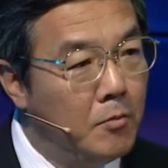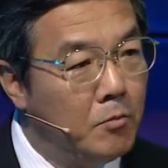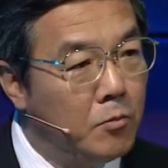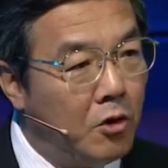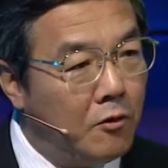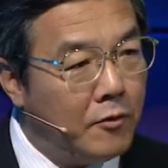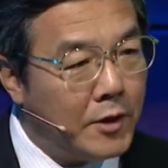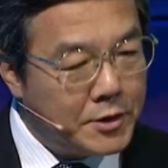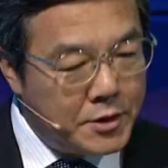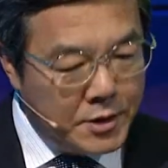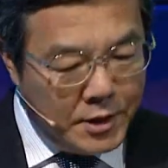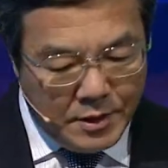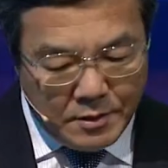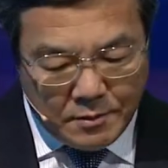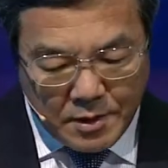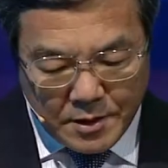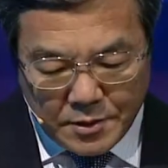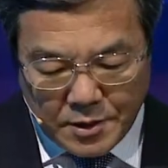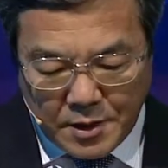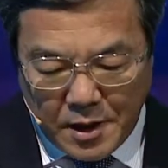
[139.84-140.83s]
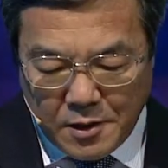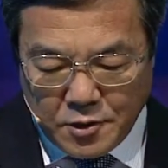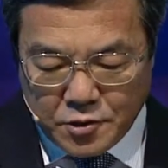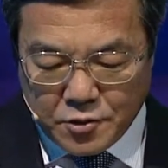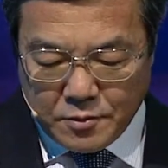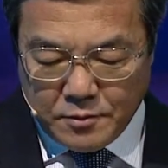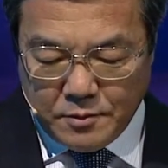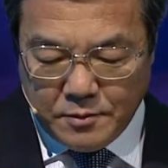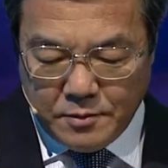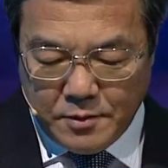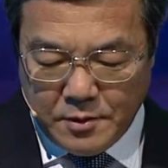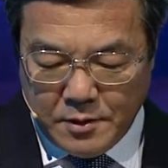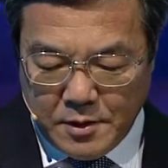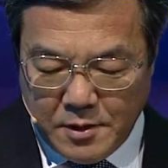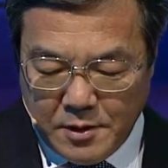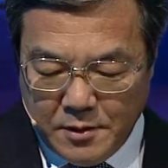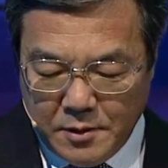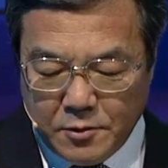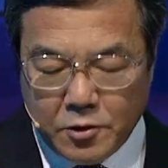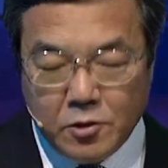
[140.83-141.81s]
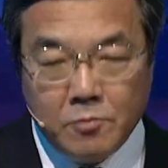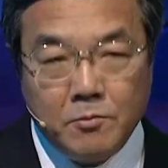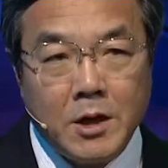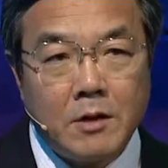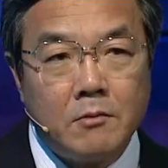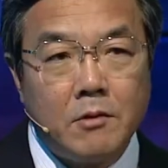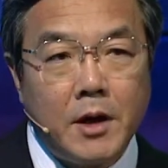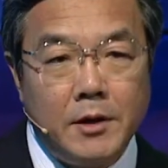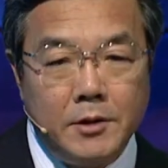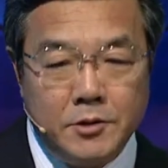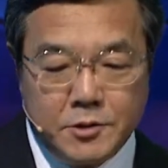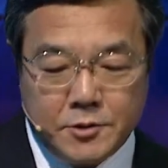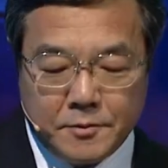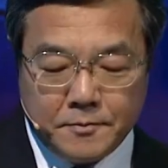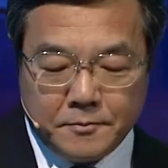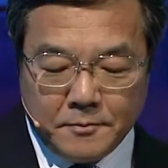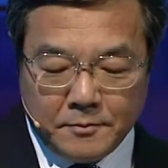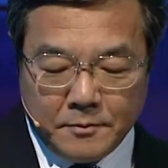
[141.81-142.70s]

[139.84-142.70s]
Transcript: Poverty eradication, human rights,